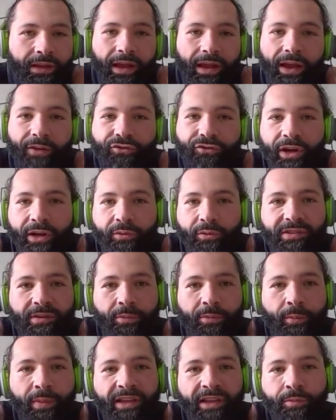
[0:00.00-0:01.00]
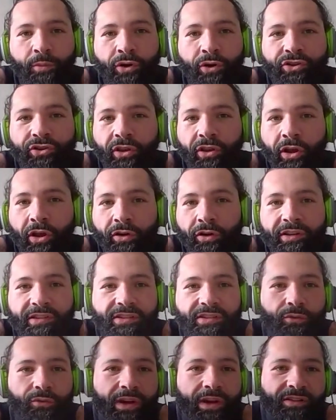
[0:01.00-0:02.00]
I've trained with some of the best martial artists
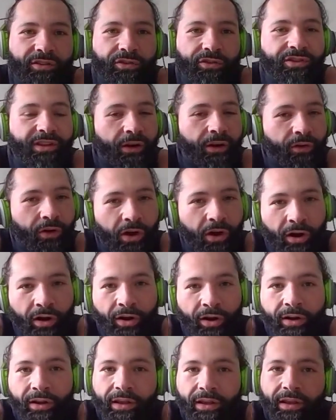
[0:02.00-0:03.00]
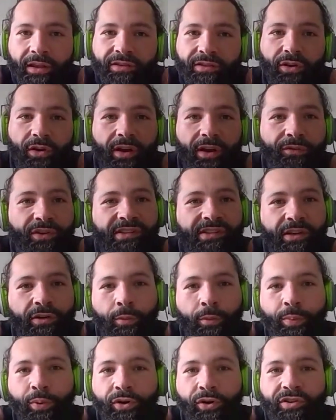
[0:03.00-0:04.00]
and wrestlers there are. So every single
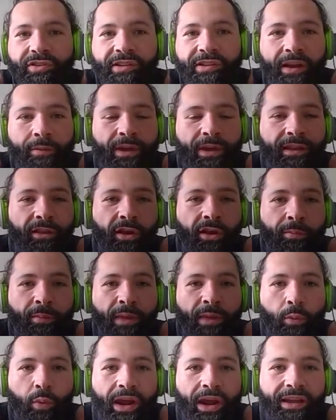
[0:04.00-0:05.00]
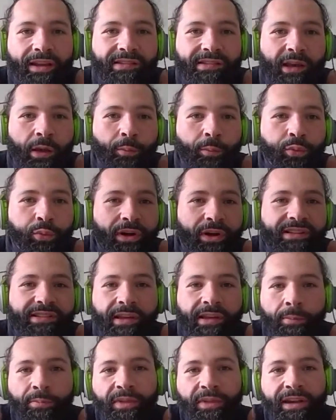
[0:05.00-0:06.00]
person I've met along my way has helped bring
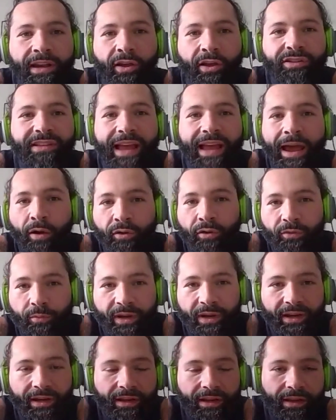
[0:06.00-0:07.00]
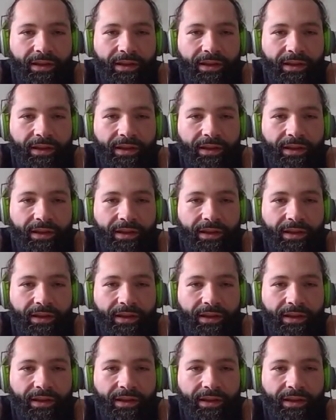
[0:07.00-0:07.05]
something else out of me.